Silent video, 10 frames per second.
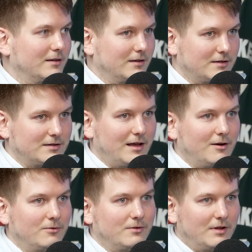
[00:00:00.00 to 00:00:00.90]
is
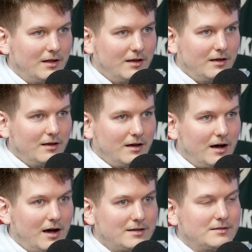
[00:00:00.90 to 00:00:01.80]
now a
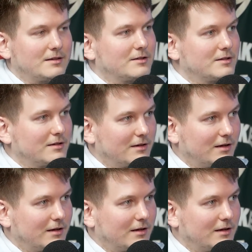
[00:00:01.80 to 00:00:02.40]
hostage,